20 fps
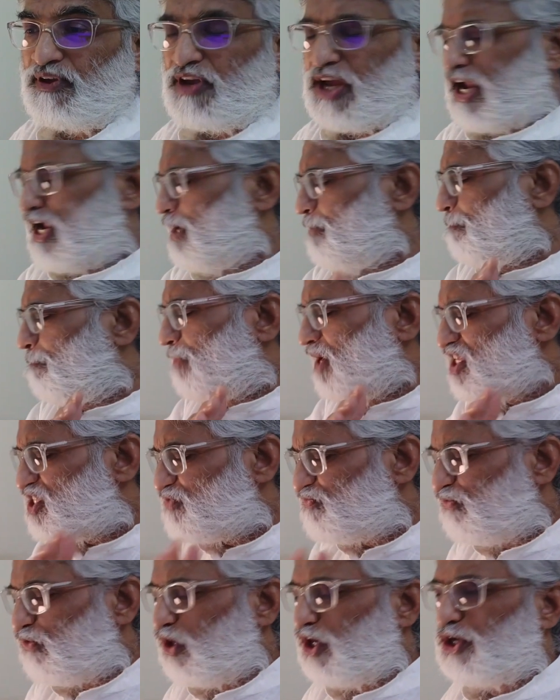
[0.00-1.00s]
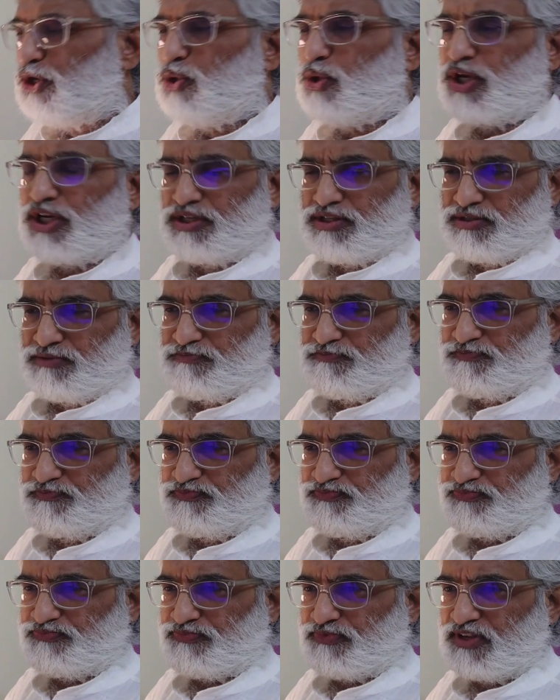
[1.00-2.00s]
I blissfully do it.
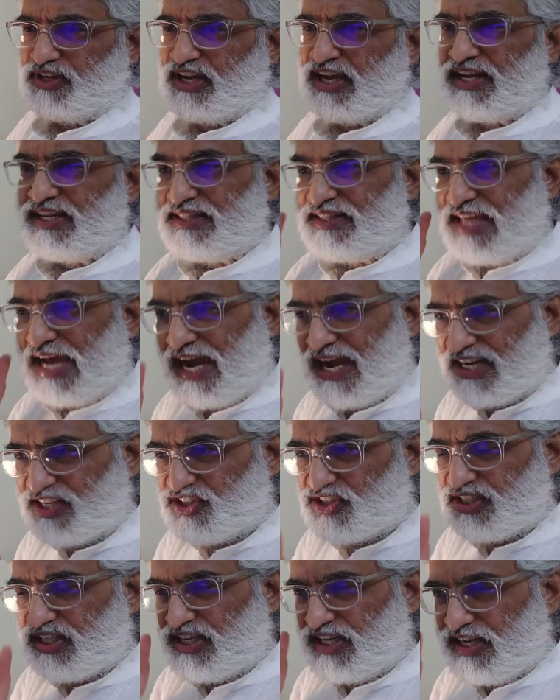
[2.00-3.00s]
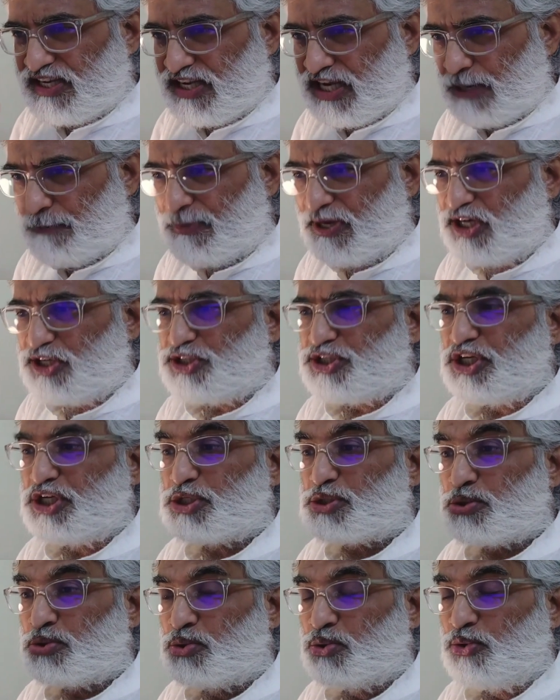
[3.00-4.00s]
And that
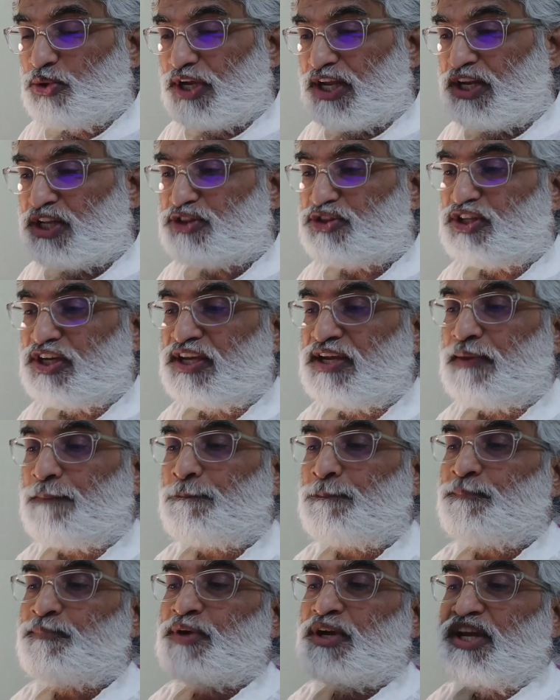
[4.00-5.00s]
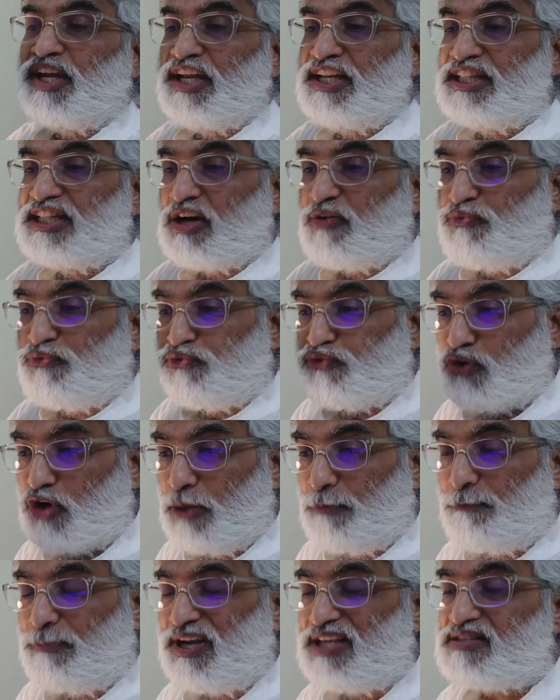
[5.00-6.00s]
ability to do anything in the full
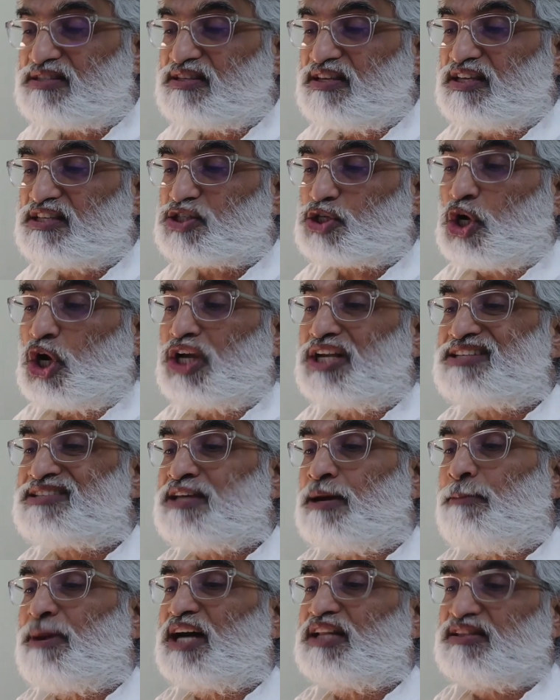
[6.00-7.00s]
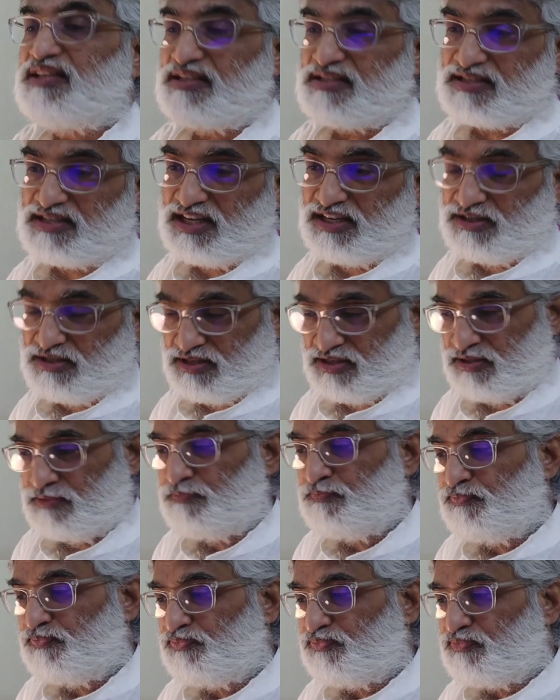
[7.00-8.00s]
bliss is called a samadhi state.
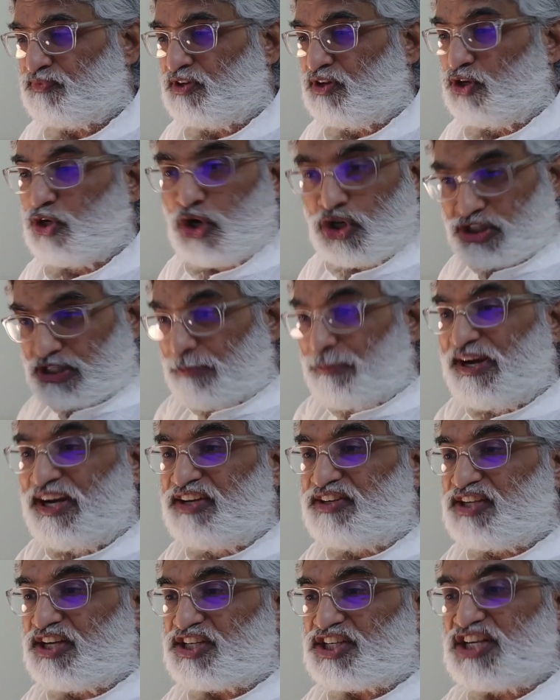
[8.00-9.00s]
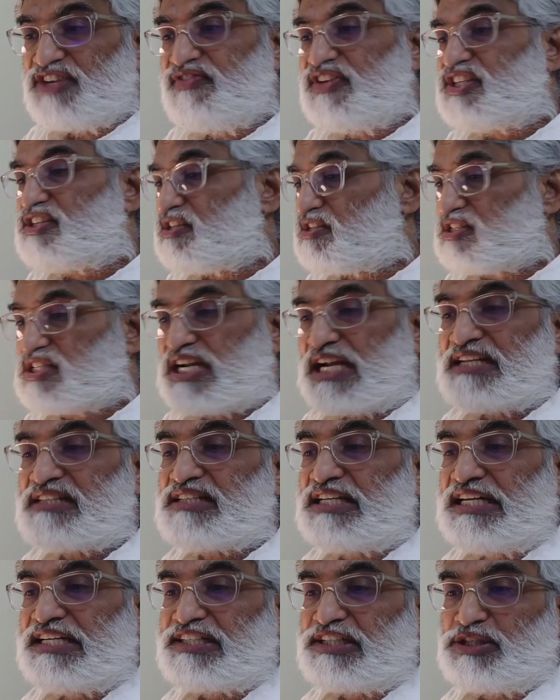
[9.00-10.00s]
Not the meditation which is
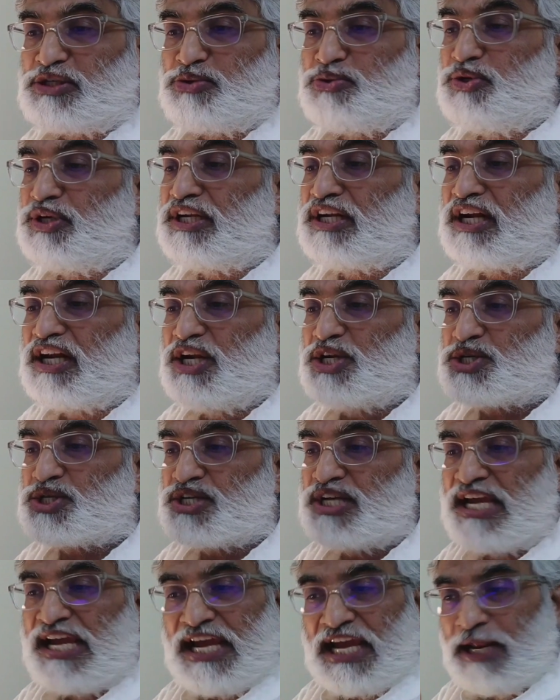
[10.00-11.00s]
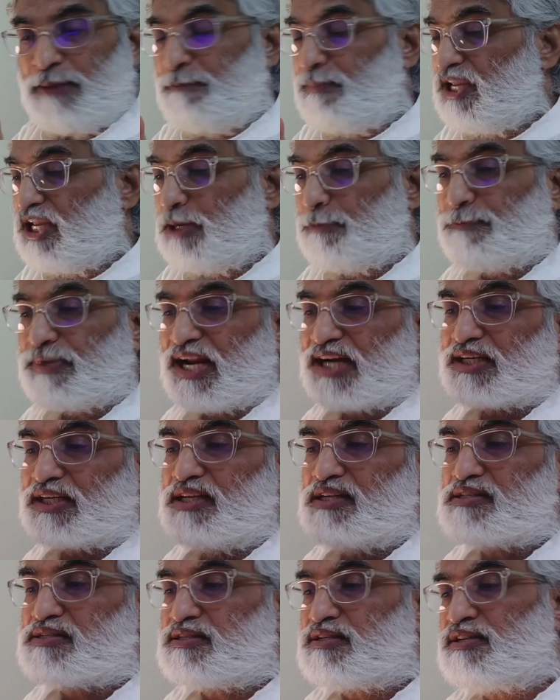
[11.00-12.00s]
translated into English and being
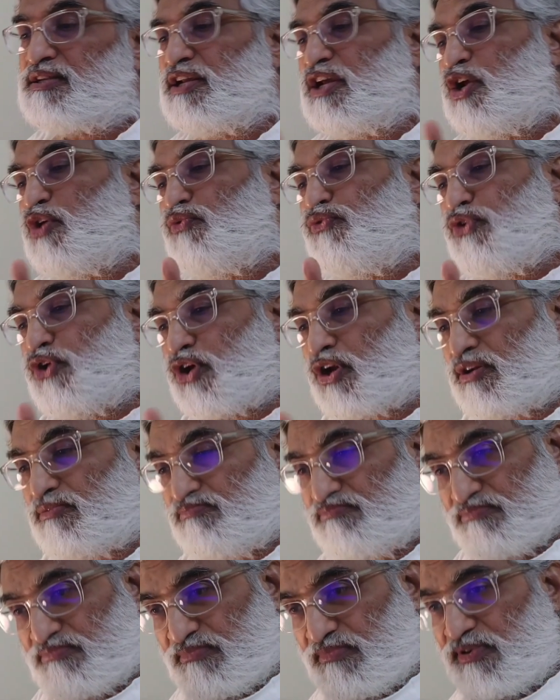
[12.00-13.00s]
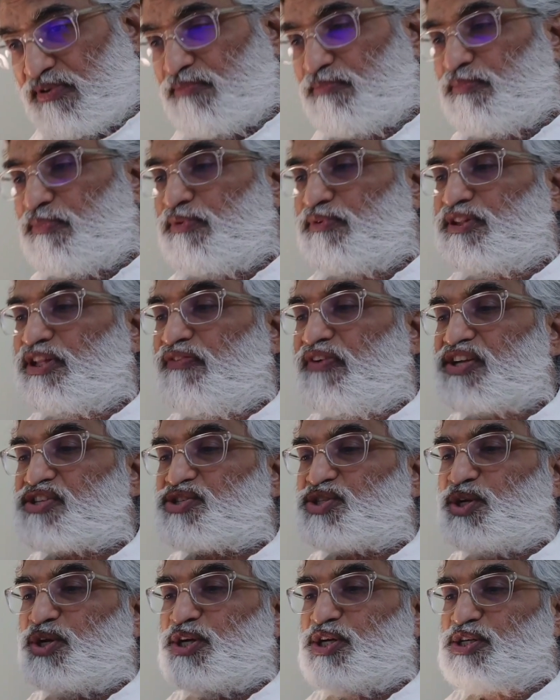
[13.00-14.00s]
practiced for the
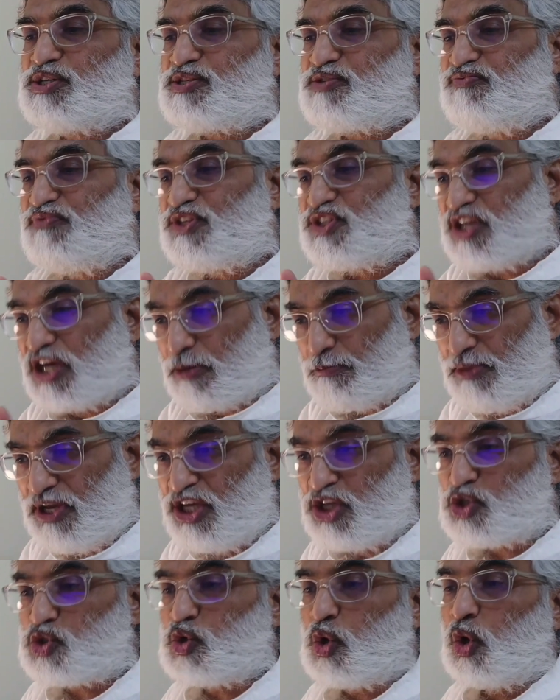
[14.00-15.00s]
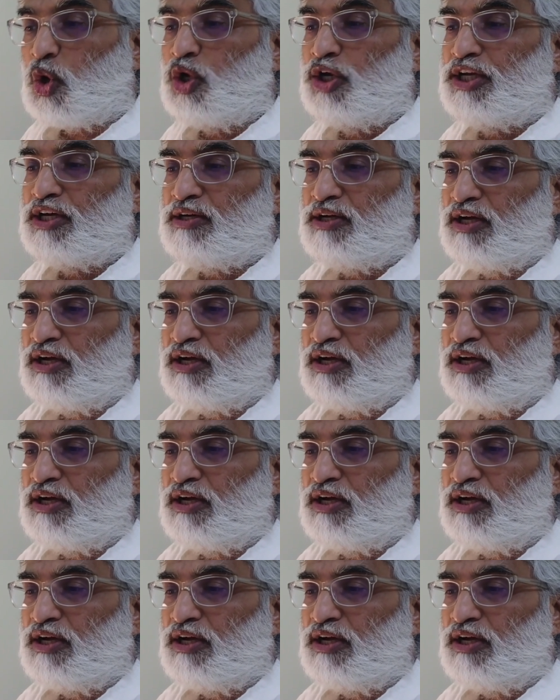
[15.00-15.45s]
Westerners which are being sold